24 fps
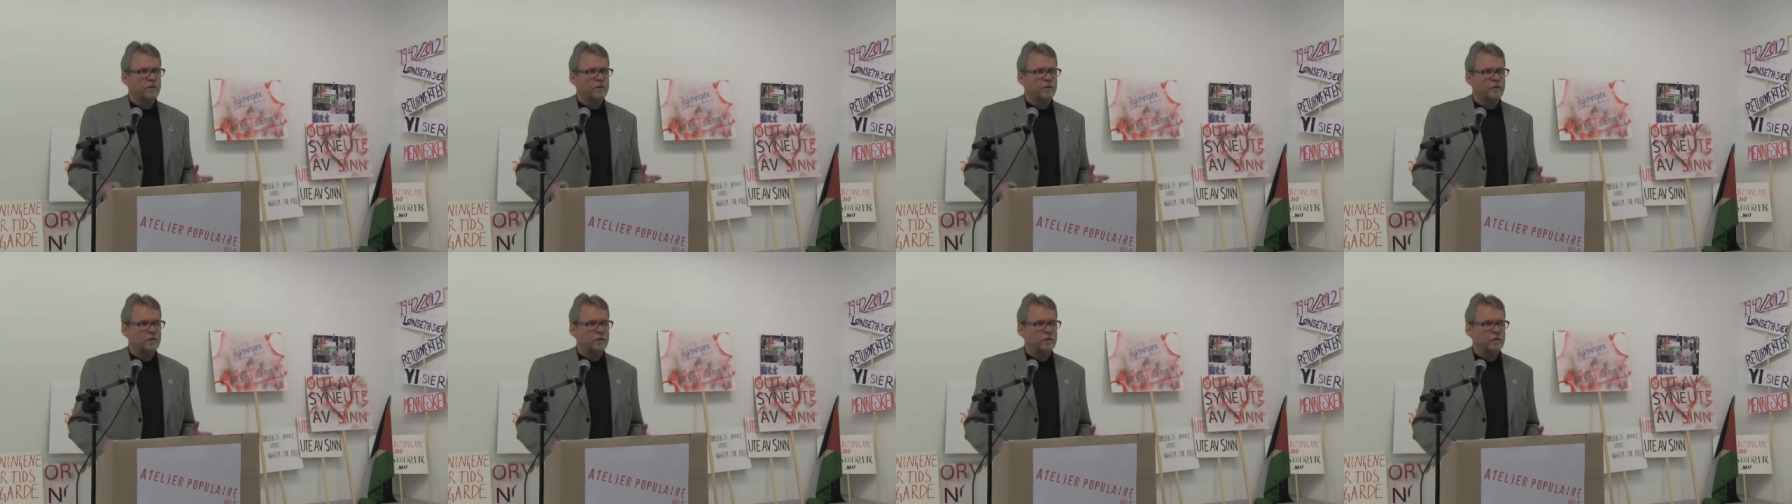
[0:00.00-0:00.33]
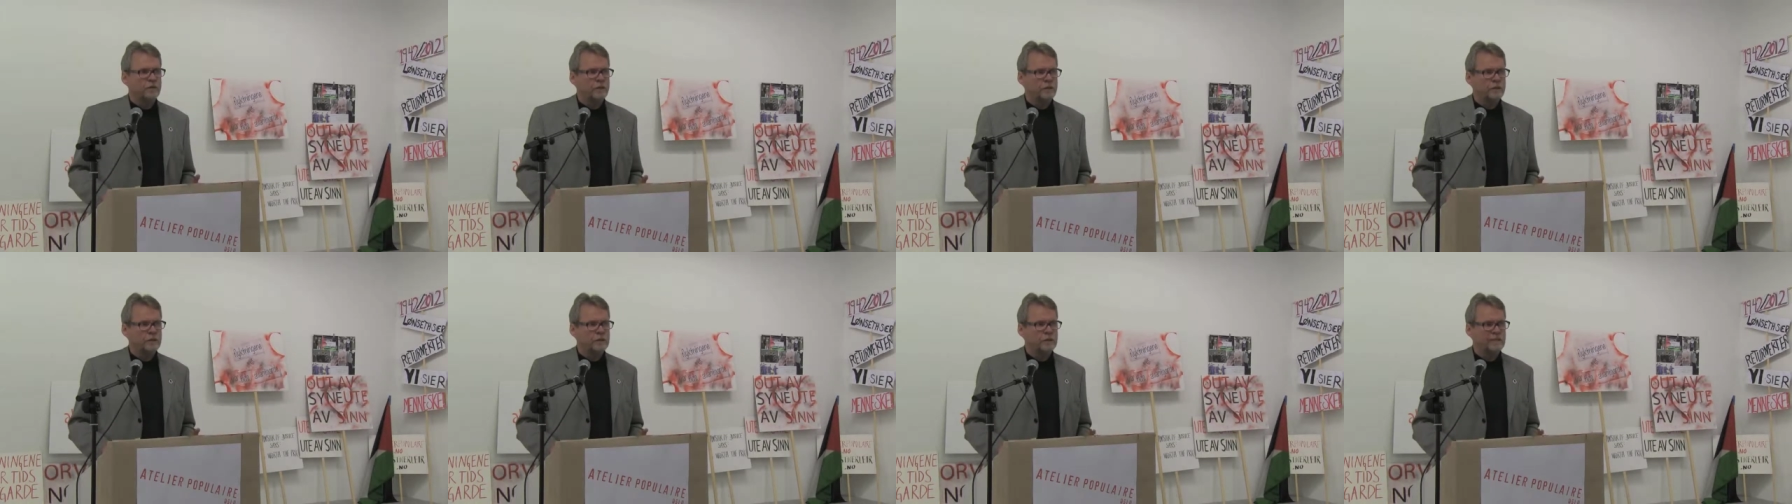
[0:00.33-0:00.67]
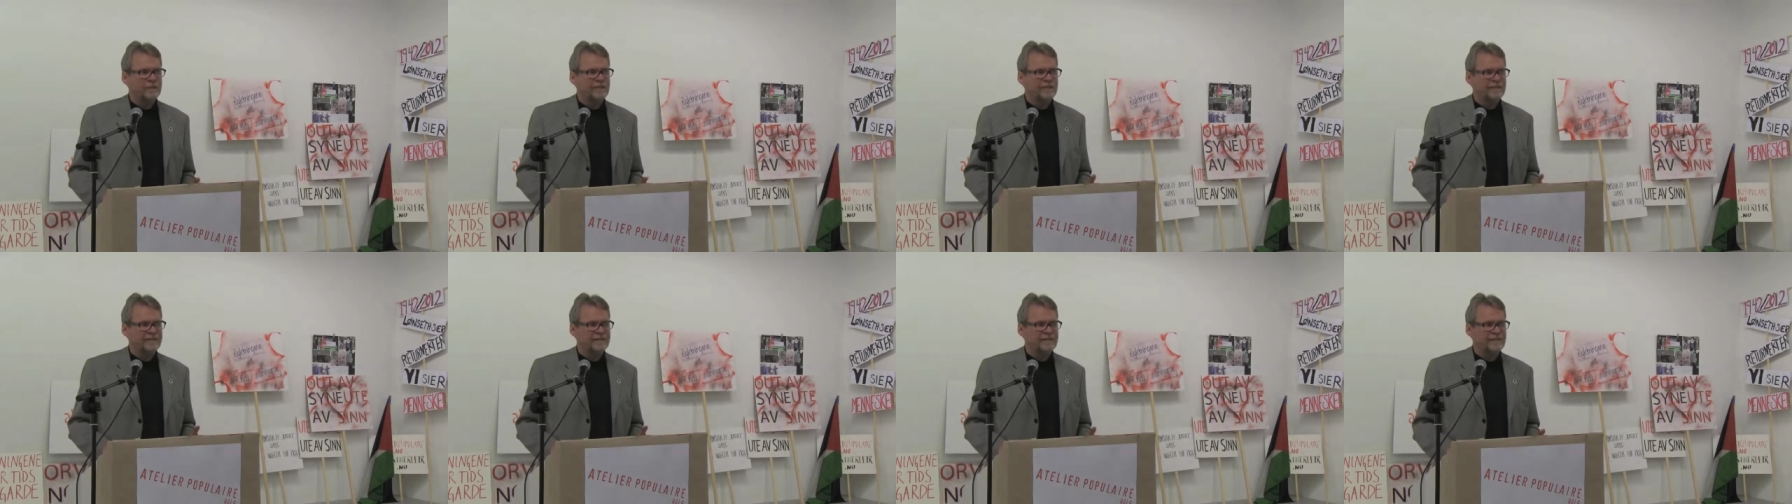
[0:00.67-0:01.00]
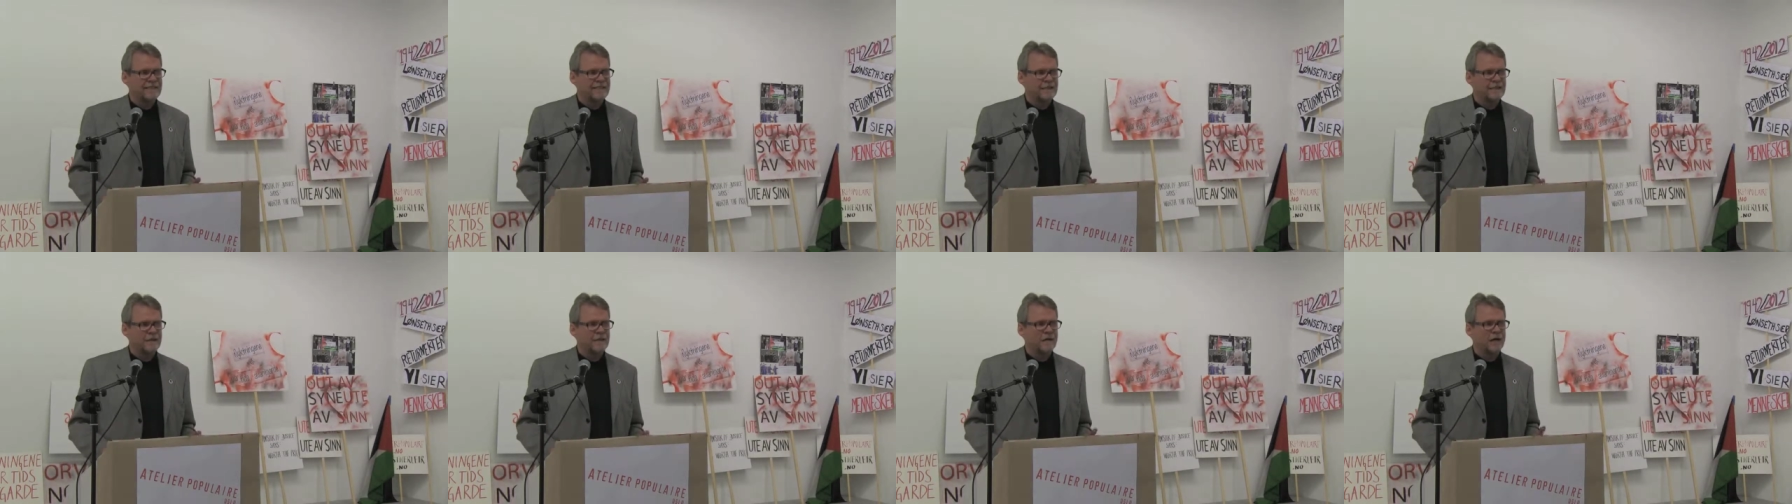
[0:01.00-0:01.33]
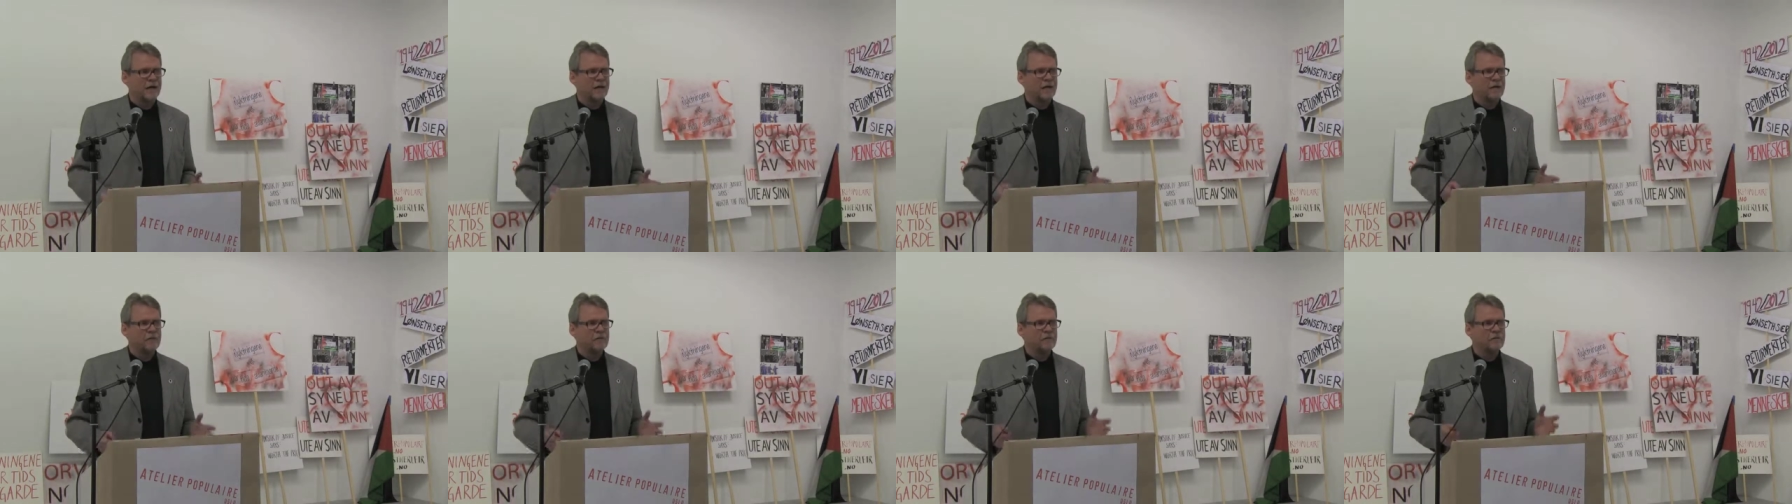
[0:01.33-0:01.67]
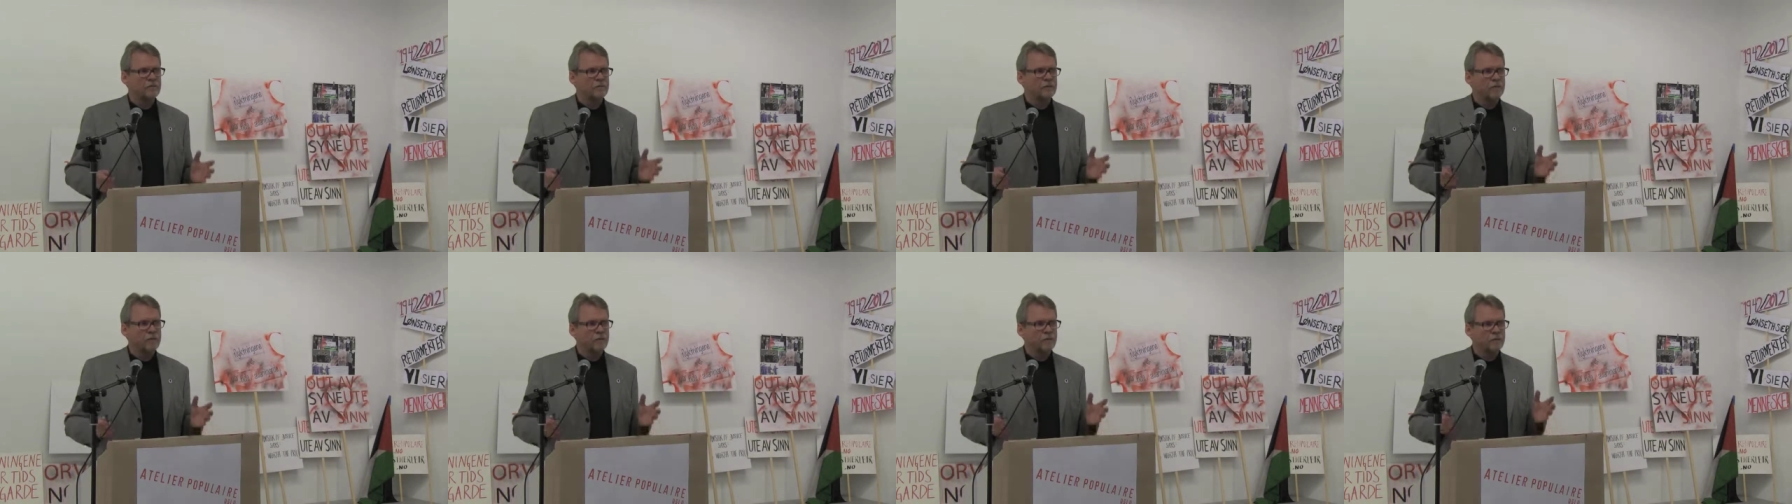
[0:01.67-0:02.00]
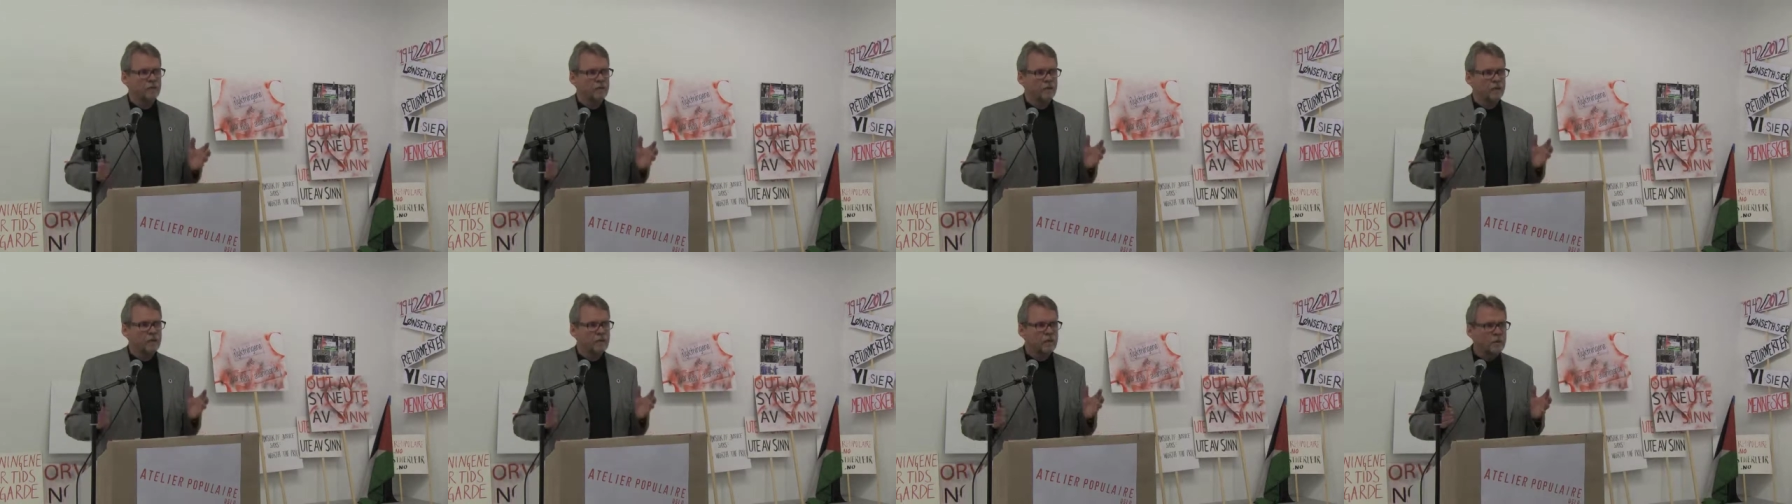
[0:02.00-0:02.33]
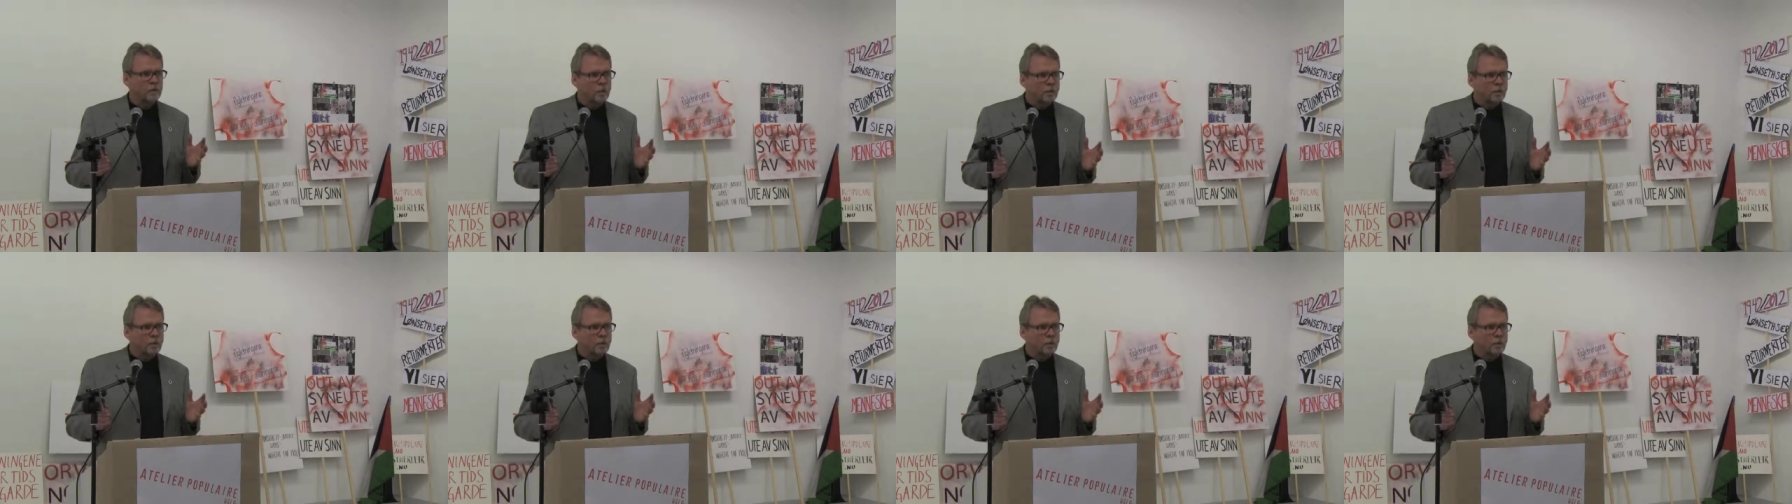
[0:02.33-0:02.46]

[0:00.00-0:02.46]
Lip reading: for Refugees says that out of the